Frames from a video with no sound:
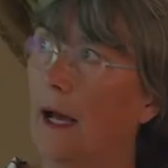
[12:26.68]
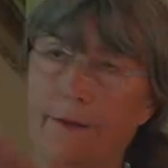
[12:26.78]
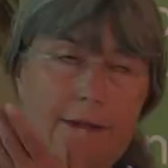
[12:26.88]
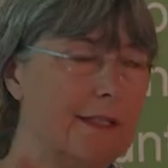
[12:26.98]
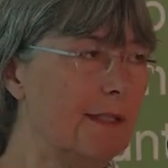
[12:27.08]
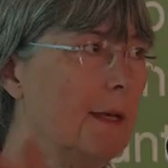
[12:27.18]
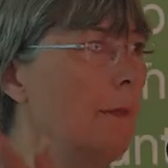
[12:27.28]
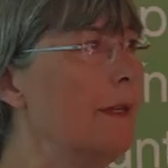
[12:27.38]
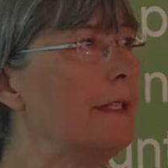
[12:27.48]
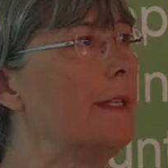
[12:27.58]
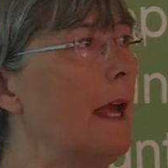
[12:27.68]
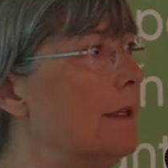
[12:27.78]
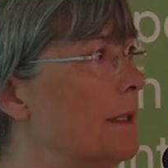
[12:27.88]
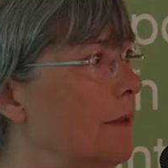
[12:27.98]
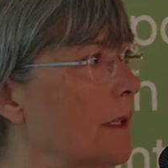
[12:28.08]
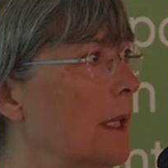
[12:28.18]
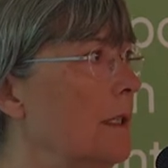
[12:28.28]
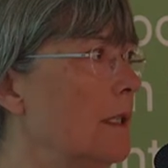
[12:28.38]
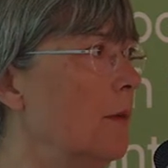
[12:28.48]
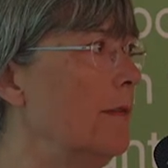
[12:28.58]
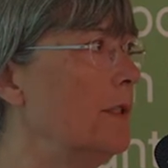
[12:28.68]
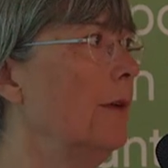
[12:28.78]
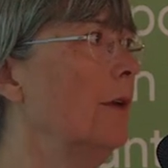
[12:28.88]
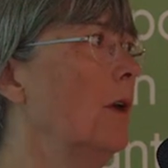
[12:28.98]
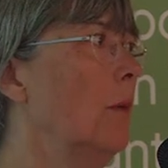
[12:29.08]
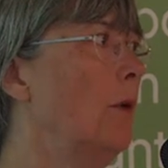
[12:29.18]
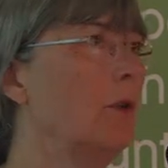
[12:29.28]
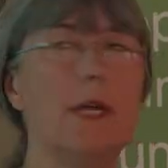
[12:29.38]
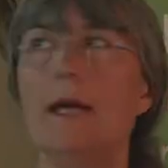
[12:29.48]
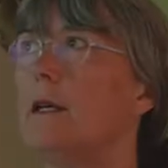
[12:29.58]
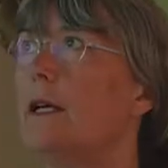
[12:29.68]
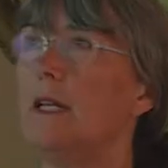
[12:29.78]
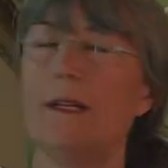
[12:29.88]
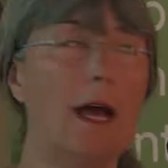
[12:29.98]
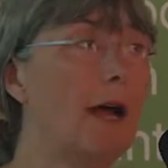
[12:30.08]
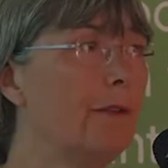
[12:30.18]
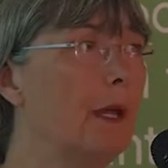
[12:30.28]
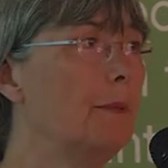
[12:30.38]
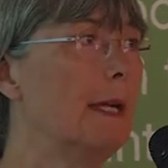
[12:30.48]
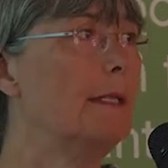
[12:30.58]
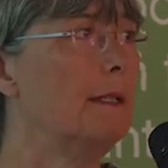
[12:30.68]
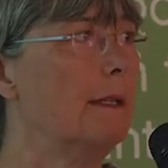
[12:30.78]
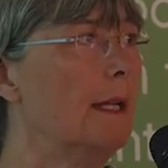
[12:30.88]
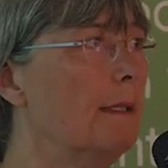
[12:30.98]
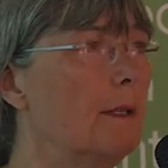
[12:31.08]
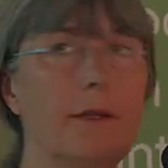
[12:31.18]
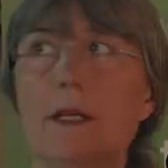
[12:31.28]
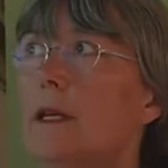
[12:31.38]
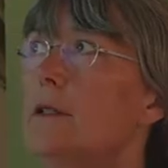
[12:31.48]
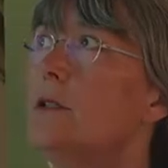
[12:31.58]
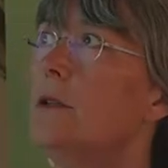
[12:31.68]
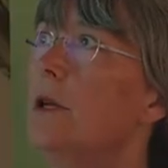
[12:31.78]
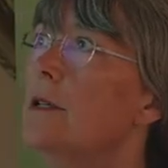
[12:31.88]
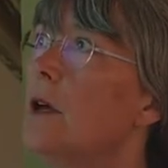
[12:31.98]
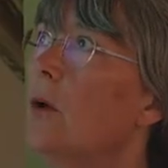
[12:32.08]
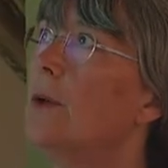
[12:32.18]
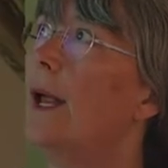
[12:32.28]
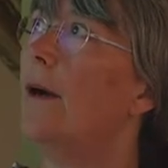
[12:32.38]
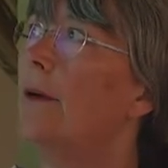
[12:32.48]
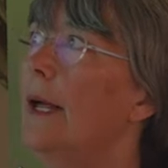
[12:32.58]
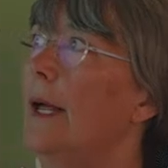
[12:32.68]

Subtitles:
And this is some of the stats of the things that we've done on our project. Actually, I haven't updated these, so I think these are 2 years old now.